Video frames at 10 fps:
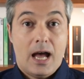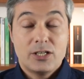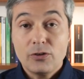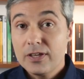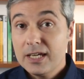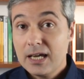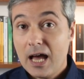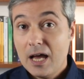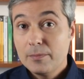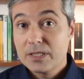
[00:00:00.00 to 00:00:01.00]
I don't think
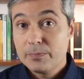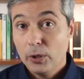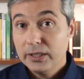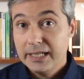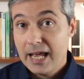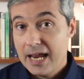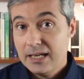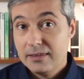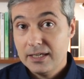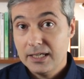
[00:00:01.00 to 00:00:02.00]
I'm spoiling
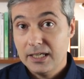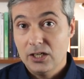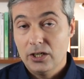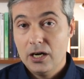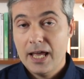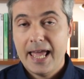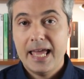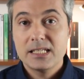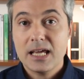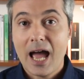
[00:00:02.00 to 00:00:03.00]
anything here,
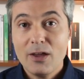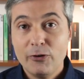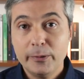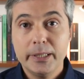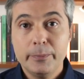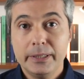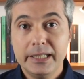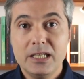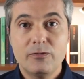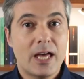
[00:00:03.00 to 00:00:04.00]
and I firmly
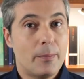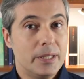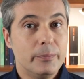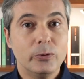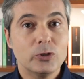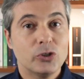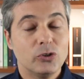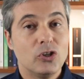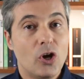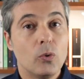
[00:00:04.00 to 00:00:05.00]
believe that people
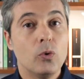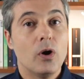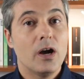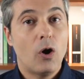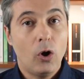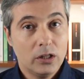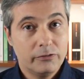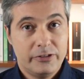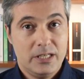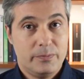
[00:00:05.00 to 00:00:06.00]
should know all
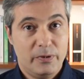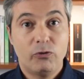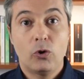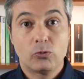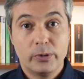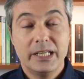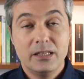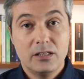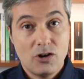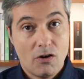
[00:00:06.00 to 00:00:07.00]
of this before
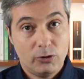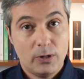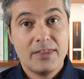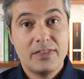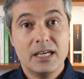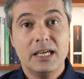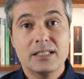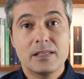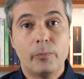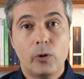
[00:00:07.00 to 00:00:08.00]
reading the novel. I think it
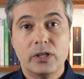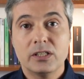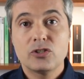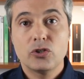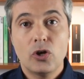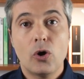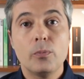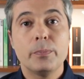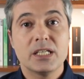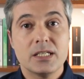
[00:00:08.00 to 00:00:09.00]
is important to know
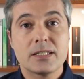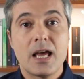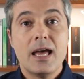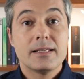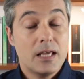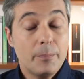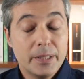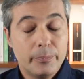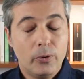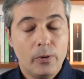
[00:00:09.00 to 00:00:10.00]
because some
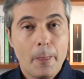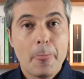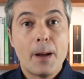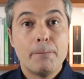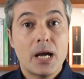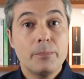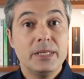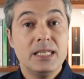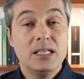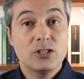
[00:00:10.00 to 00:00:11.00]
people might
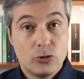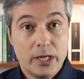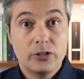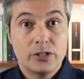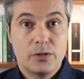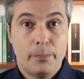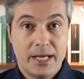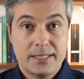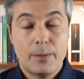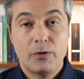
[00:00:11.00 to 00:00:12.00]
be triggered
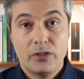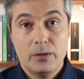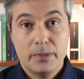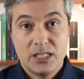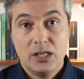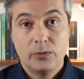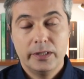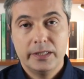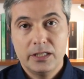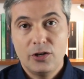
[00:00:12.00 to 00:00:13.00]
by some of the
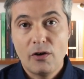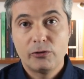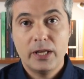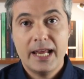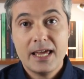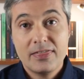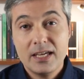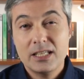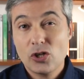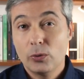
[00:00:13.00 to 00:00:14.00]
material in the novel, and I
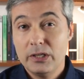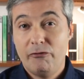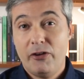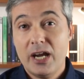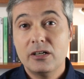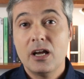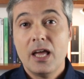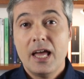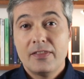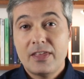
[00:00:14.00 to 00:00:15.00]
think it's only fair
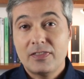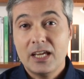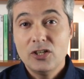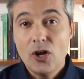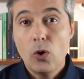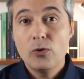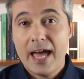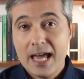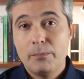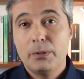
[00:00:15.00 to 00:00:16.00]
that they know
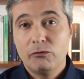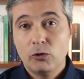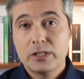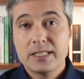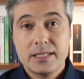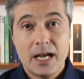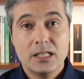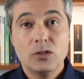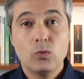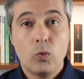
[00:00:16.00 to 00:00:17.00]
that before
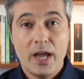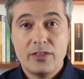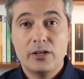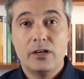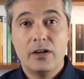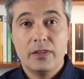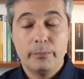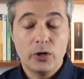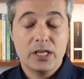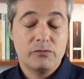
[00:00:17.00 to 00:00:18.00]
deciding whether the
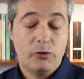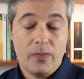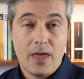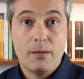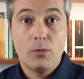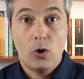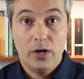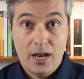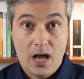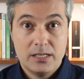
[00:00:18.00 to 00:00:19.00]
book is for them
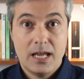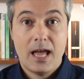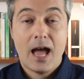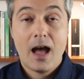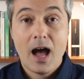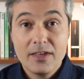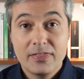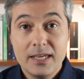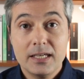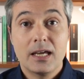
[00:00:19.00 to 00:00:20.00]
or not. I
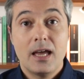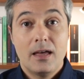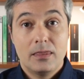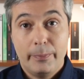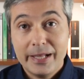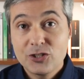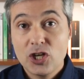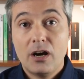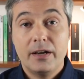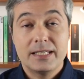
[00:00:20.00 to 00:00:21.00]
think The Bell
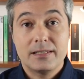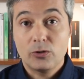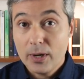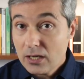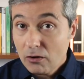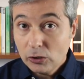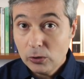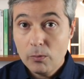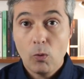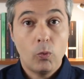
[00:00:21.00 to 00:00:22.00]
Jar is a great
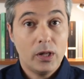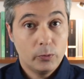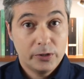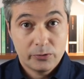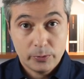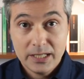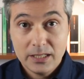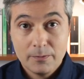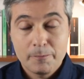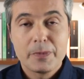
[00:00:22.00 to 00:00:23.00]
novel, well worth
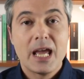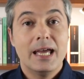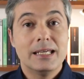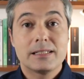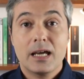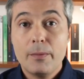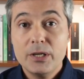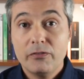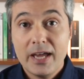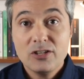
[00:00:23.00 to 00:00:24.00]
reading. It is a
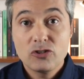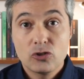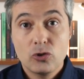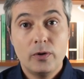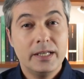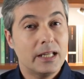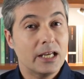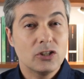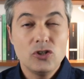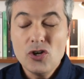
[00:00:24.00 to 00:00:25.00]
coming-of-age story
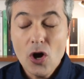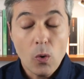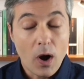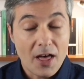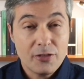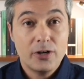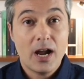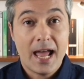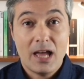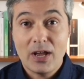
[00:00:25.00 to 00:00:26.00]
like no
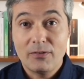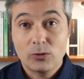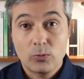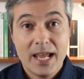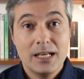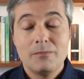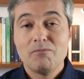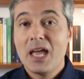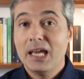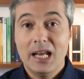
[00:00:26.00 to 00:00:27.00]
other I have ever read.
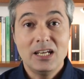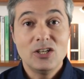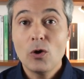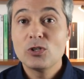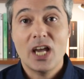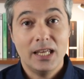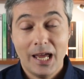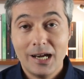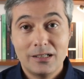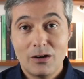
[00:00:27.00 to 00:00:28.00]
It ain't no Jane
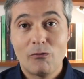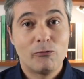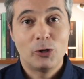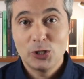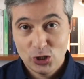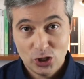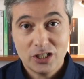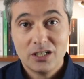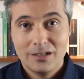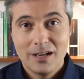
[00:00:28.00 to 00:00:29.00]
Eyre, for
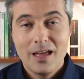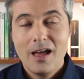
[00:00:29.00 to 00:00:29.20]
sure.